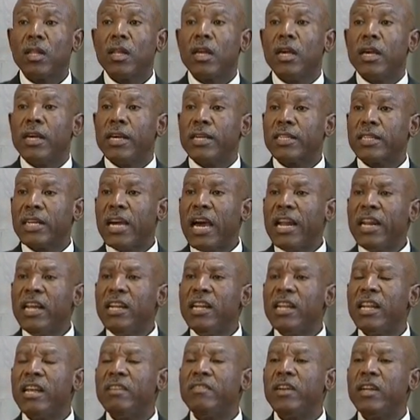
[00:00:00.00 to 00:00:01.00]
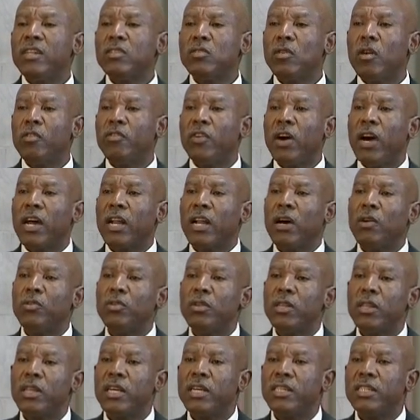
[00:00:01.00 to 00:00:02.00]
At current levels of
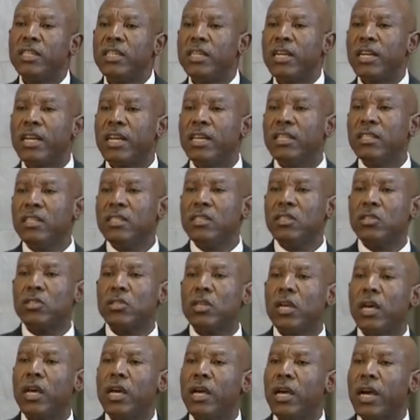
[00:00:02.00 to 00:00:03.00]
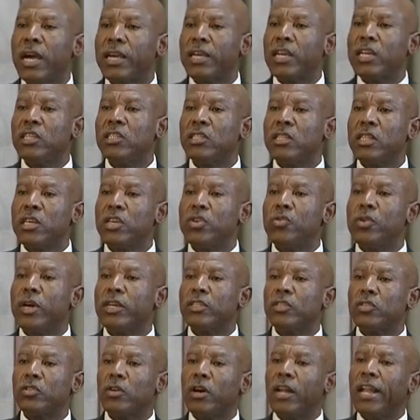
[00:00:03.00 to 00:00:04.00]
around 13 rands against the
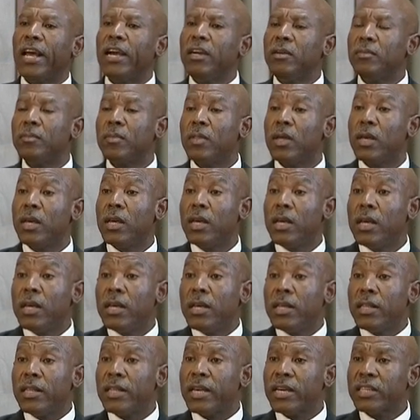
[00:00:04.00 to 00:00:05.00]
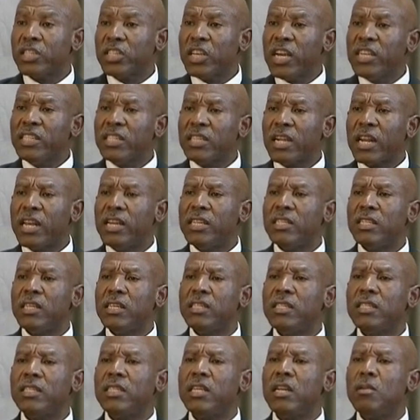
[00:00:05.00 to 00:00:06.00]
US dollar, the exchange rate
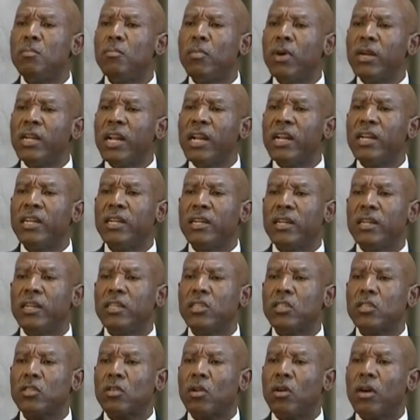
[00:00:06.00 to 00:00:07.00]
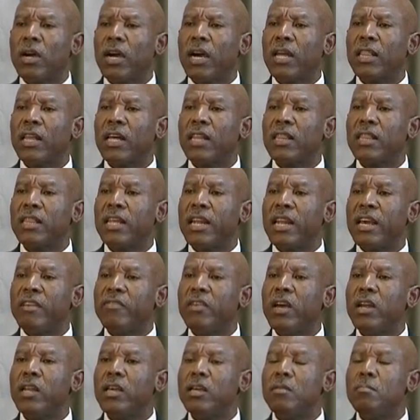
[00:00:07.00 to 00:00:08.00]
is still moderately stronger than the
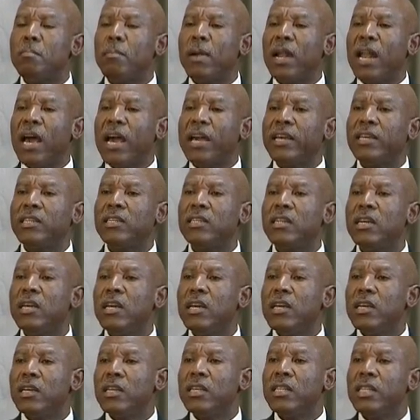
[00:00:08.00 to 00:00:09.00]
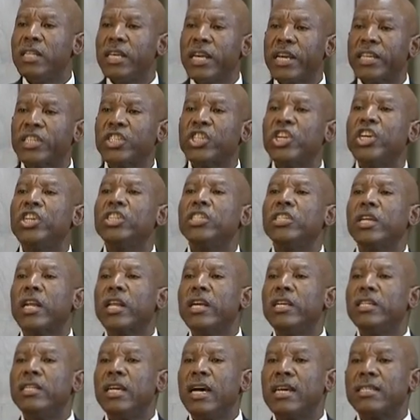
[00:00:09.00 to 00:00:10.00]
level implied in the exchange
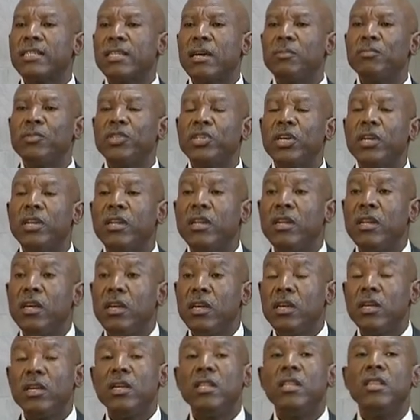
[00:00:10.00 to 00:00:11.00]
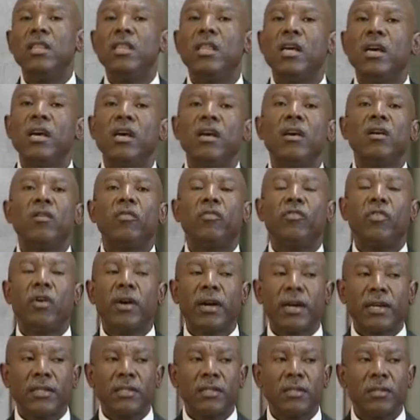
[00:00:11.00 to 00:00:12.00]
rate assumption in the
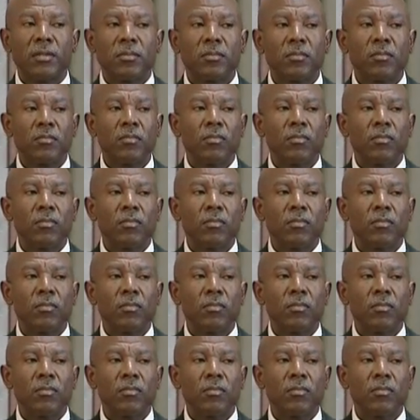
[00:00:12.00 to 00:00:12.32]
forecast.